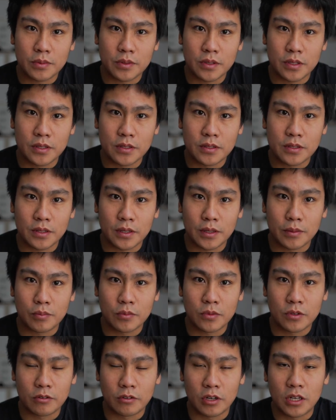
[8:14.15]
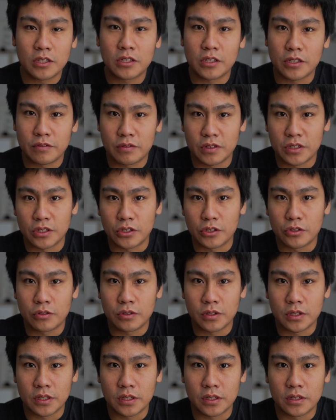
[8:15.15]
since I'm relatively new
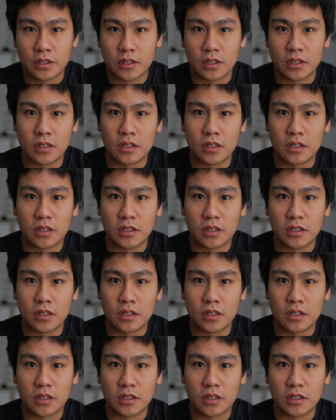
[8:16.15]
in